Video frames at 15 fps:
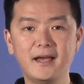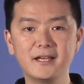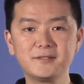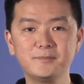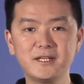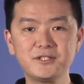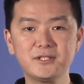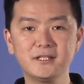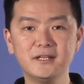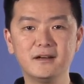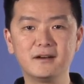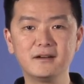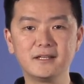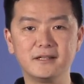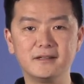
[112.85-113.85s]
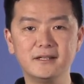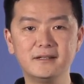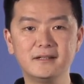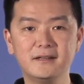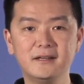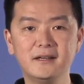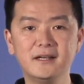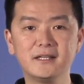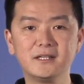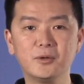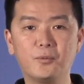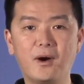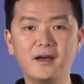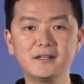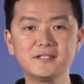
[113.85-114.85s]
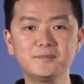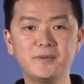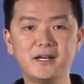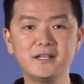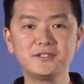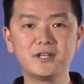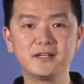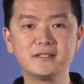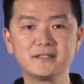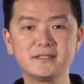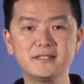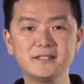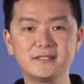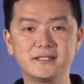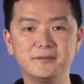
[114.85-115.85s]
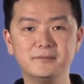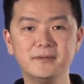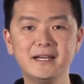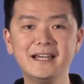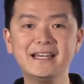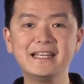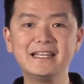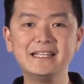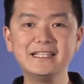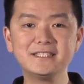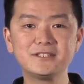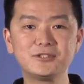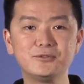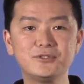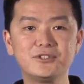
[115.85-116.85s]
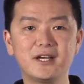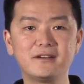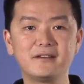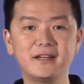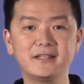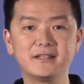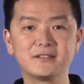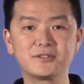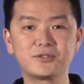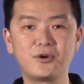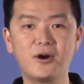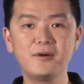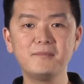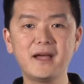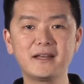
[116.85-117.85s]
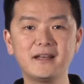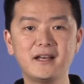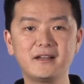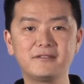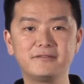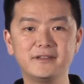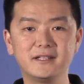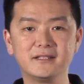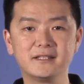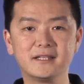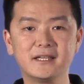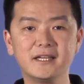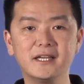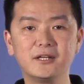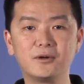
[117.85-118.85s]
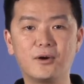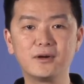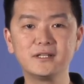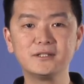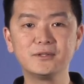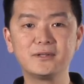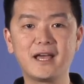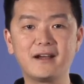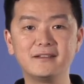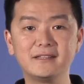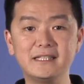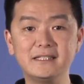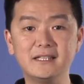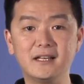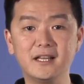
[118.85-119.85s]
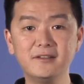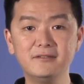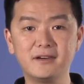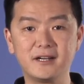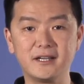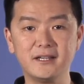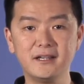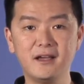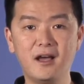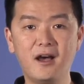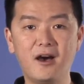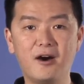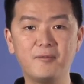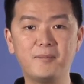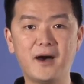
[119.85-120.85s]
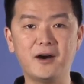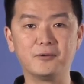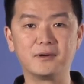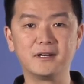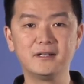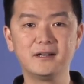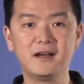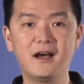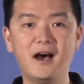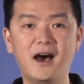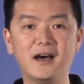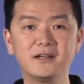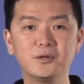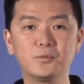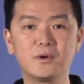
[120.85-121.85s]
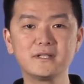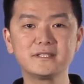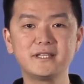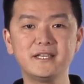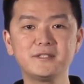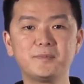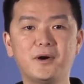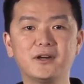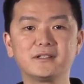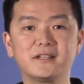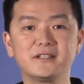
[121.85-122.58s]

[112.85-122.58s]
As mentioned earlier, the wireless battery charger system needs to generate a strong magnetic field in order to guarantee delivery of power under worst-case power